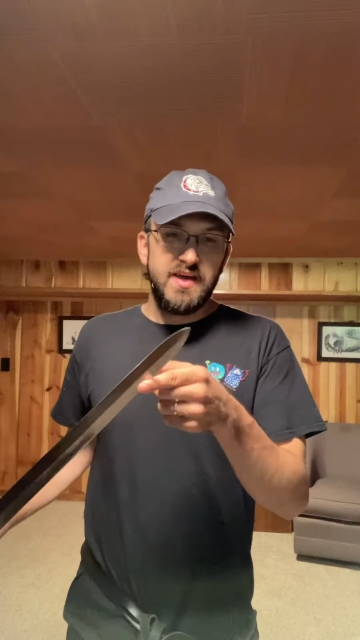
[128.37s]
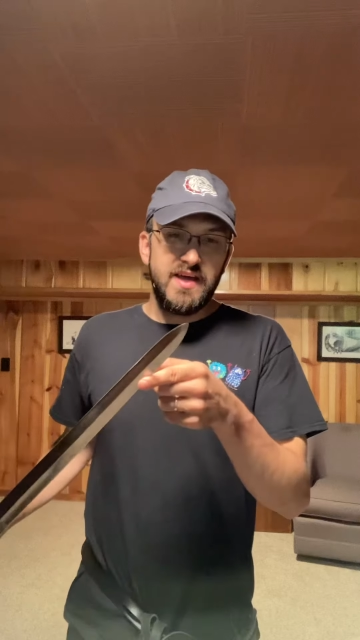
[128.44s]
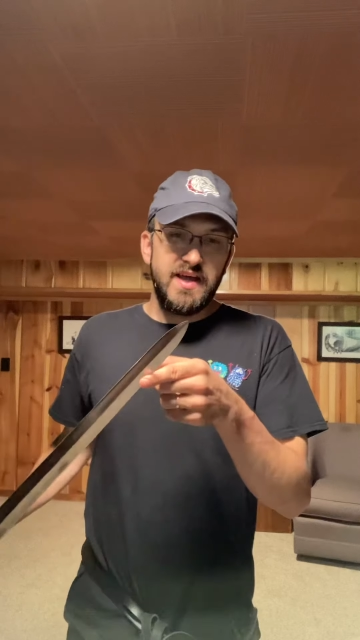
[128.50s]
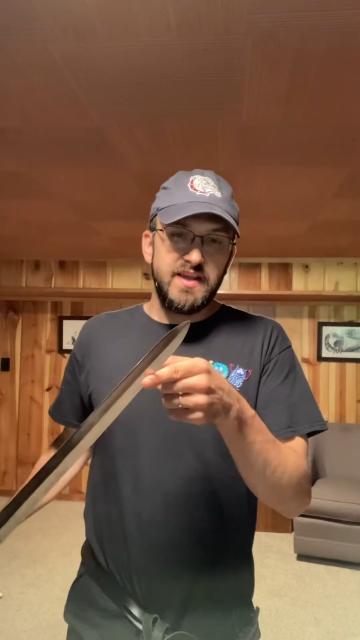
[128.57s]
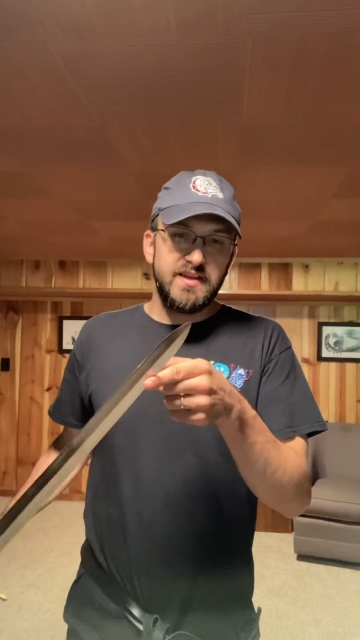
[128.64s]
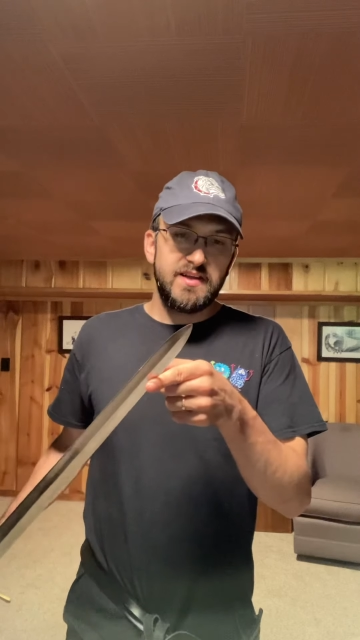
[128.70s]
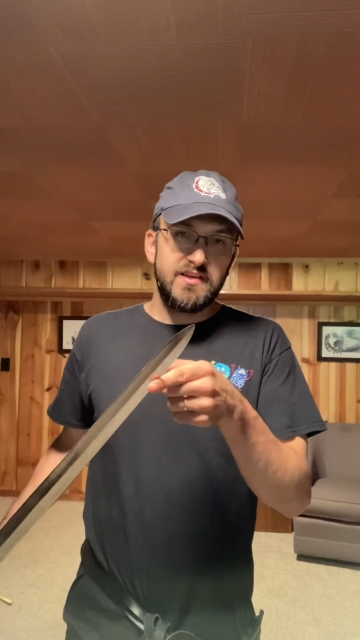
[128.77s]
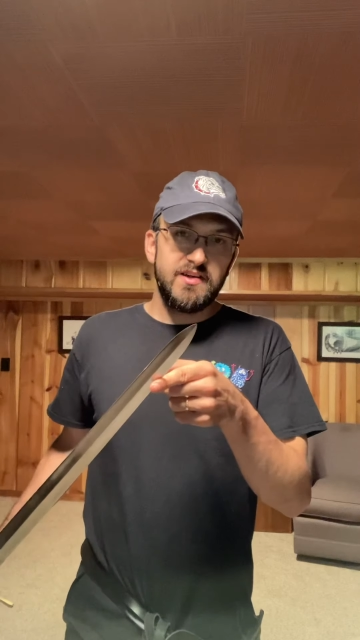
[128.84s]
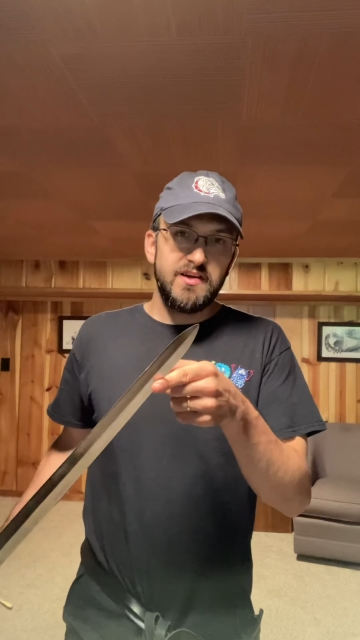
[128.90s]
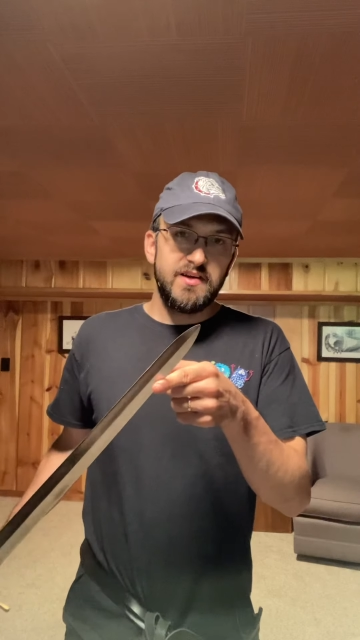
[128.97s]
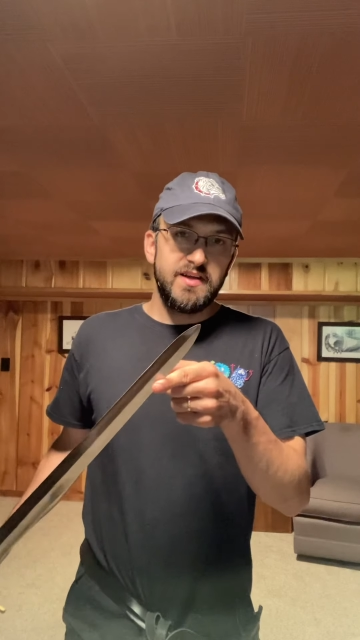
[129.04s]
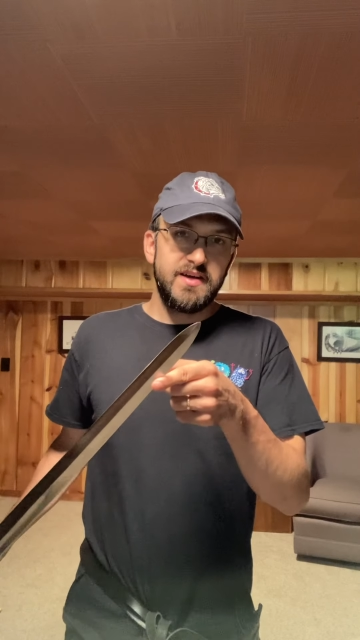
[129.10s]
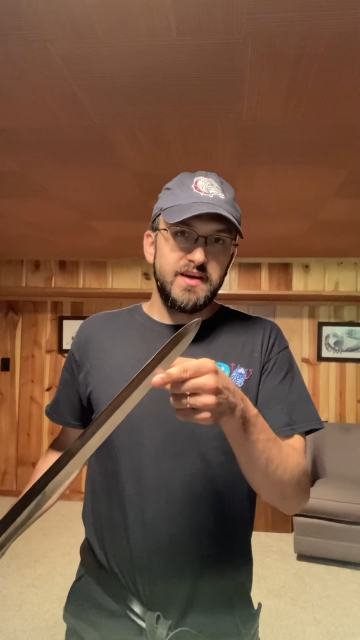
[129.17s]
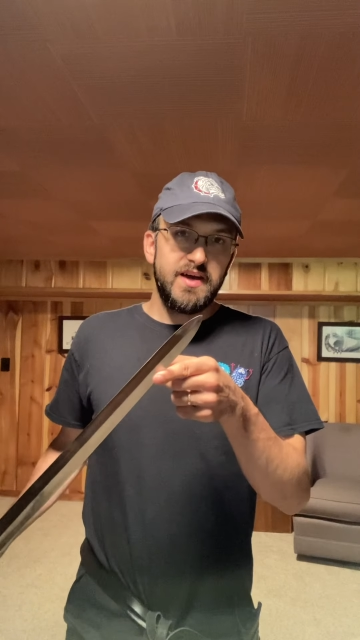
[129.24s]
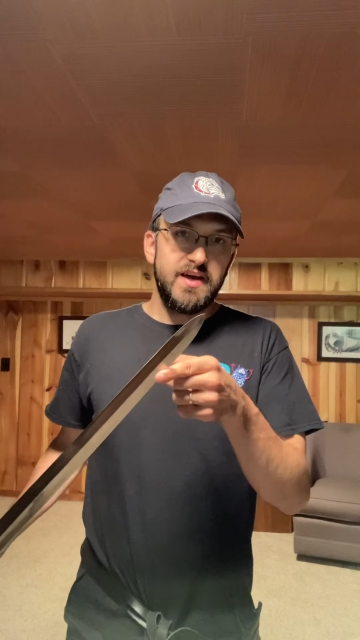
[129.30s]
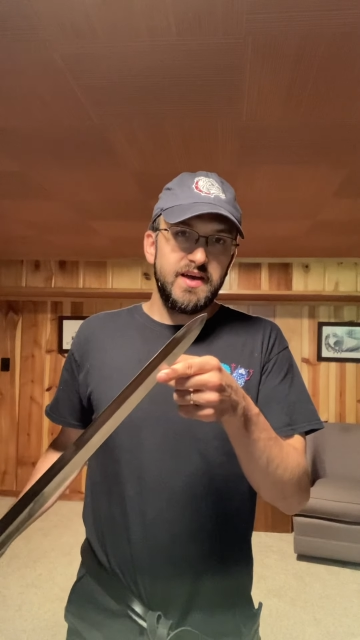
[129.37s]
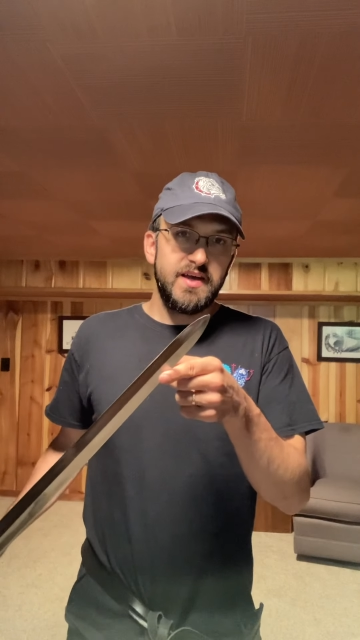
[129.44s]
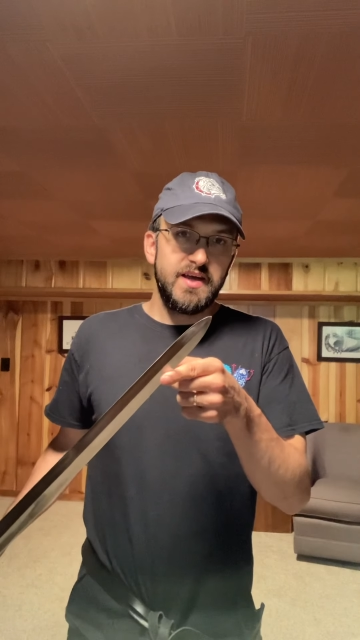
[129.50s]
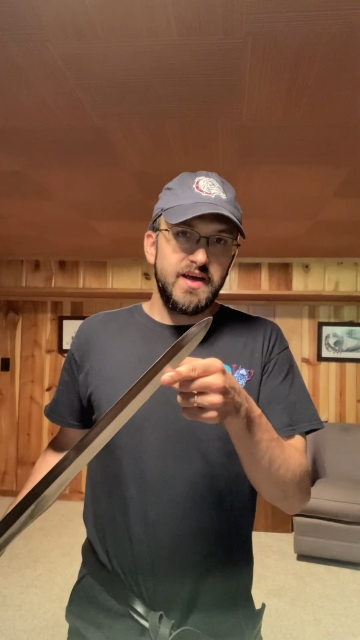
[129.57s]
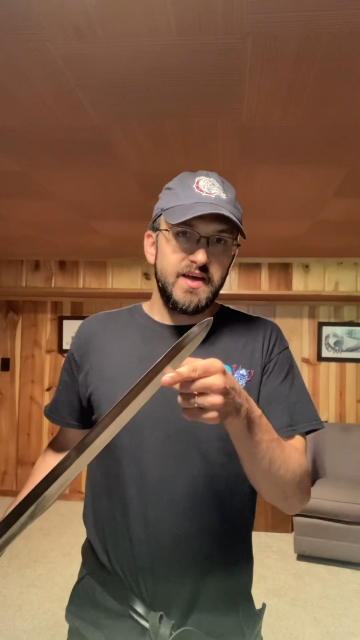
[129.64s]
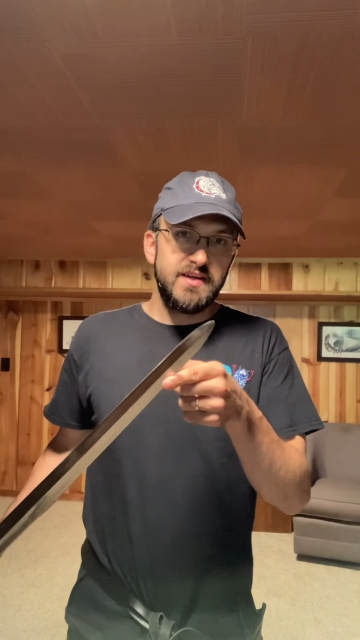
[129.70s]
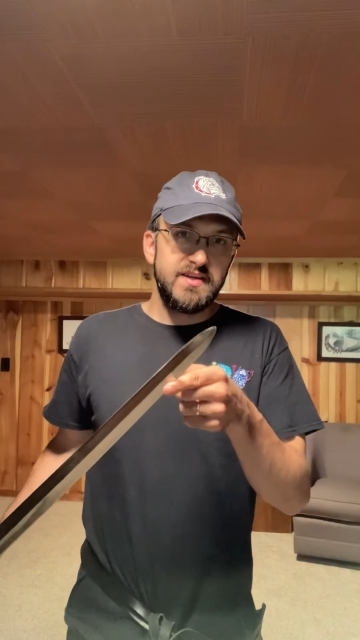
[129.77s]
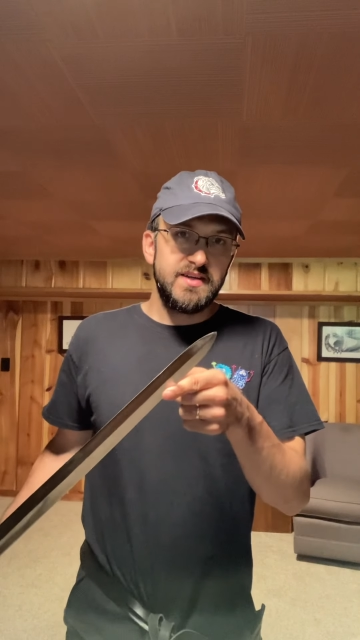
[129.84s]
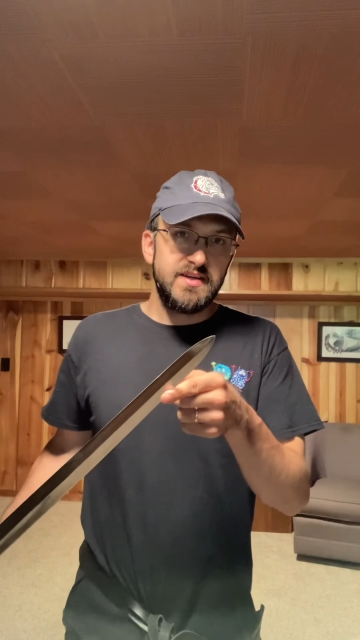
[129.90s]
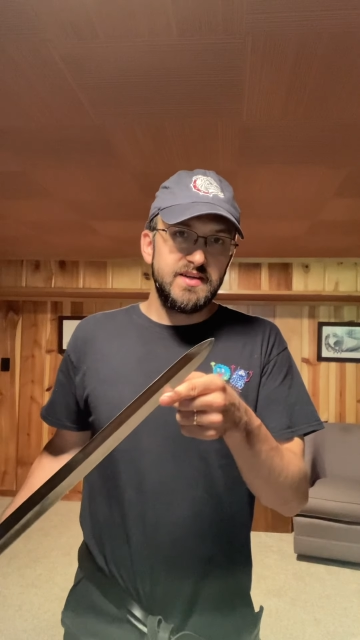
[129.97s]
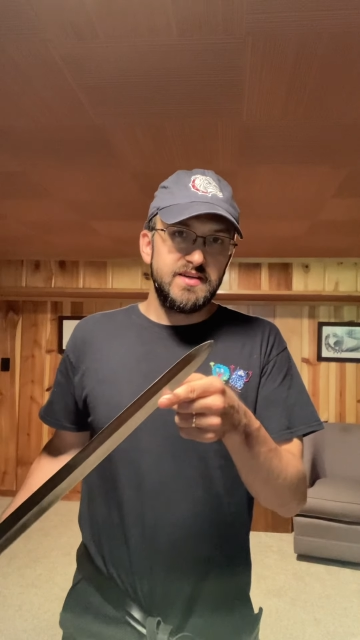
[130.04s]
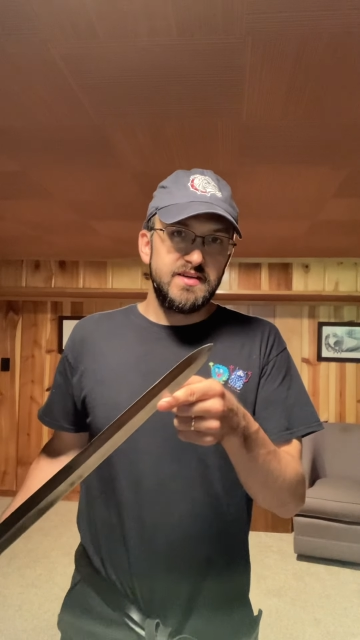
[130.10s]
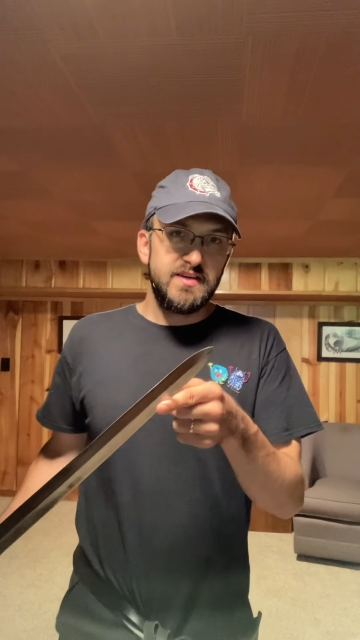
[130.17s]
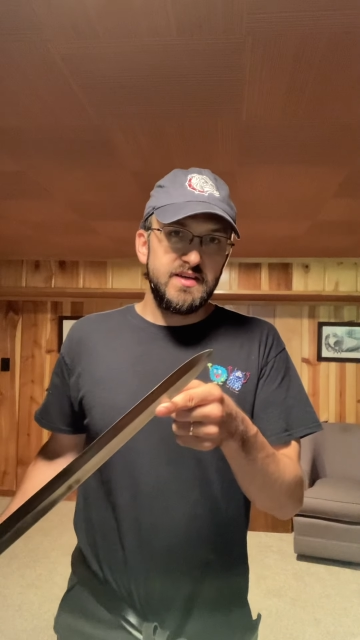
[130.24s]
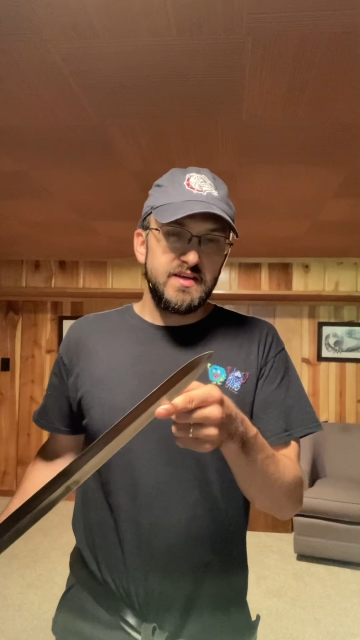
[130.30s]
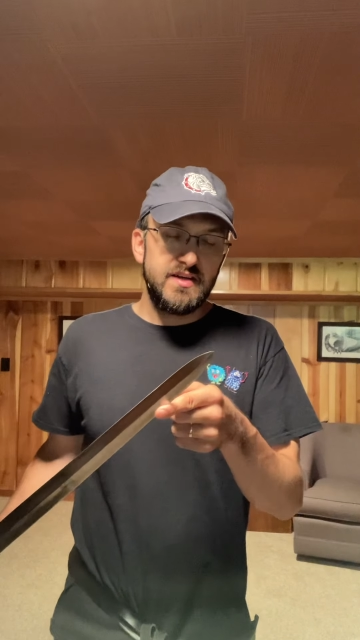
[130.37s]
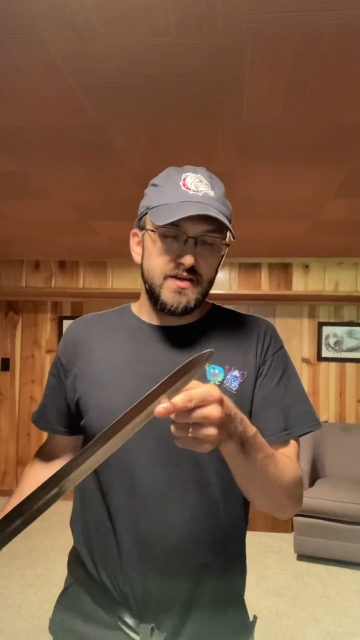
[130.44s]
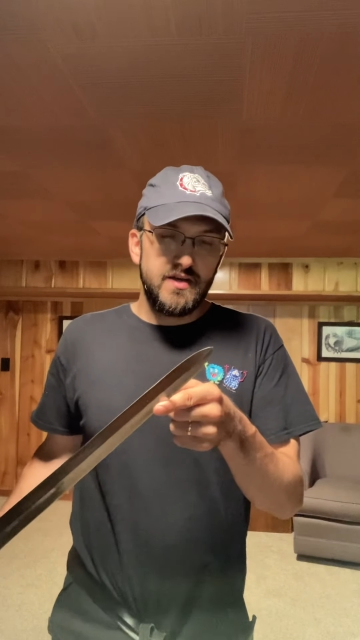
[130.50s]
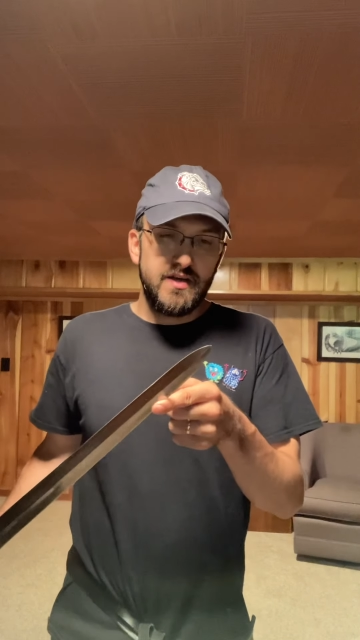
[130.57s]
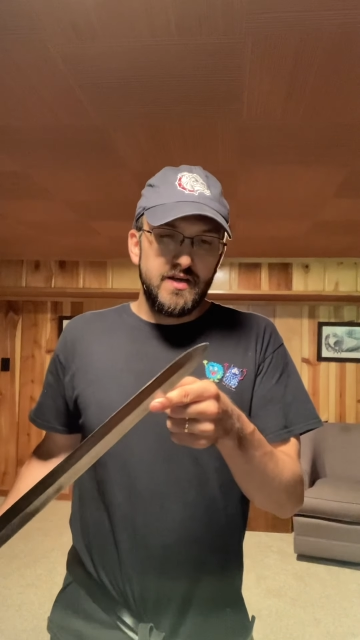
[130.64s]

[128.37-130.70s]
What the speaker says: and the clarity, and I did indeed